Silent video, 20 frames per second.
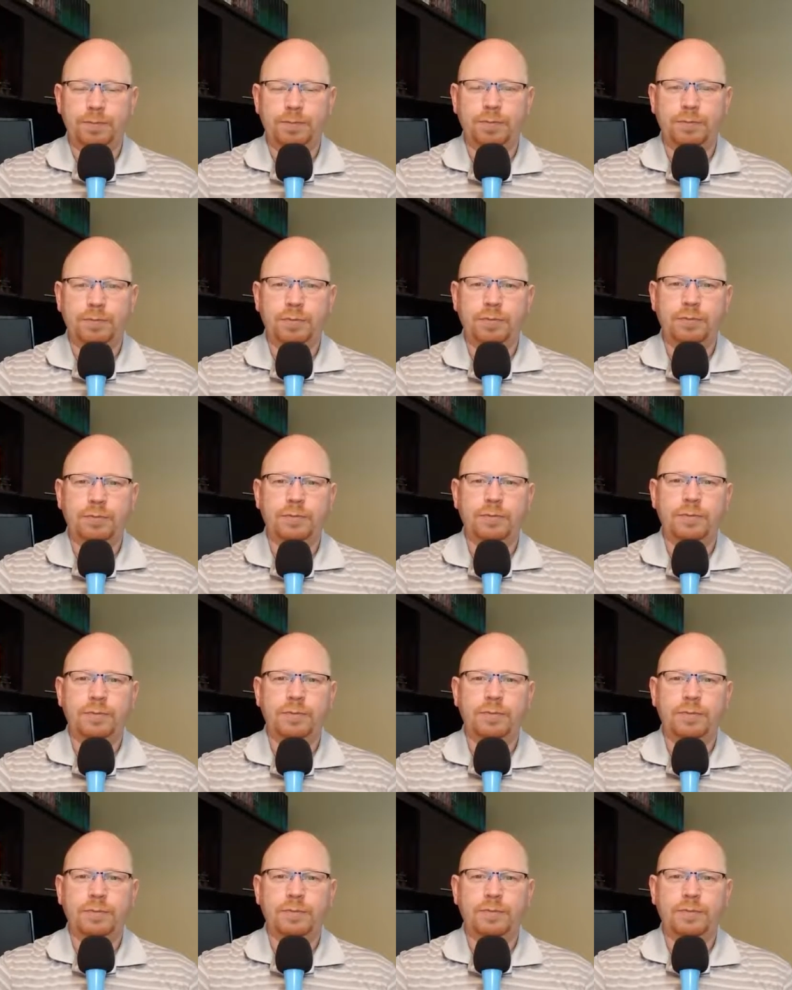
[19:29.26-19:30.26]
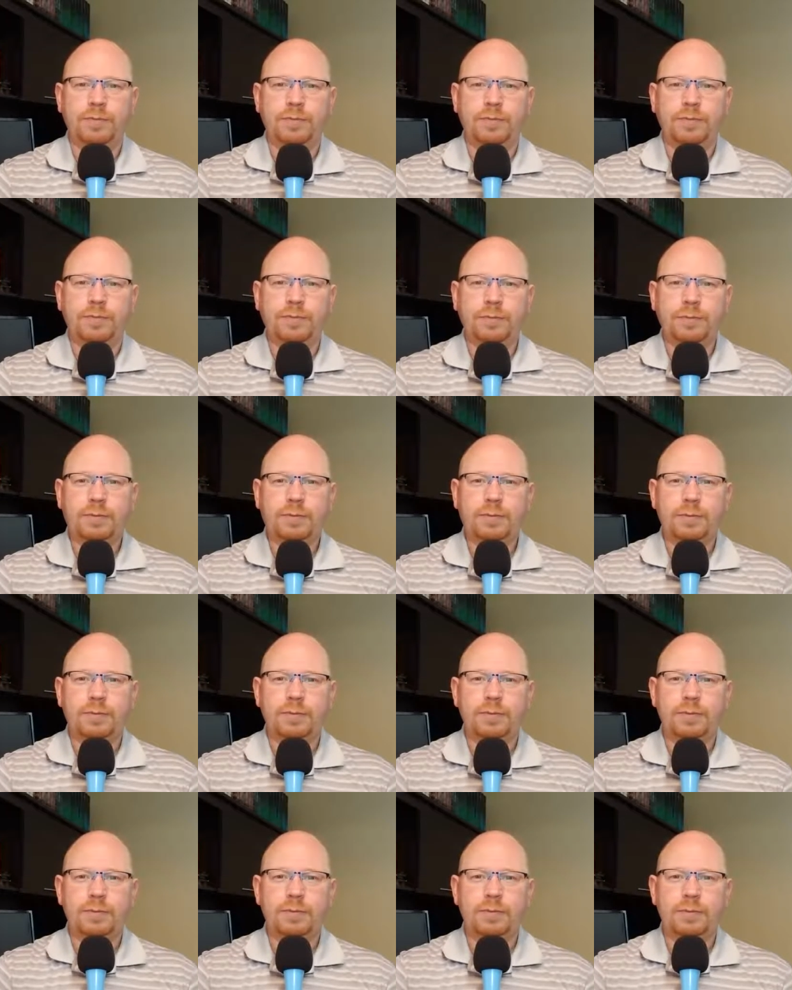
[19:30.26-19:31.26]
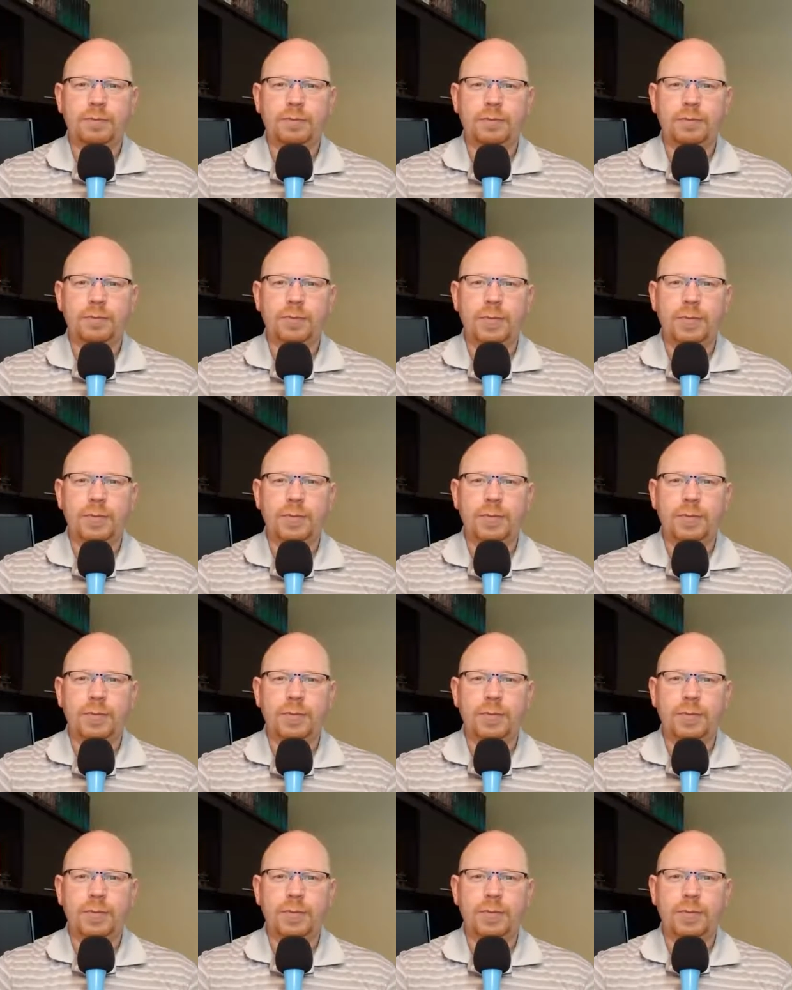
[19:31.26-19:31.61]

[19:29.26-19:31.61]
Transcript: (silence)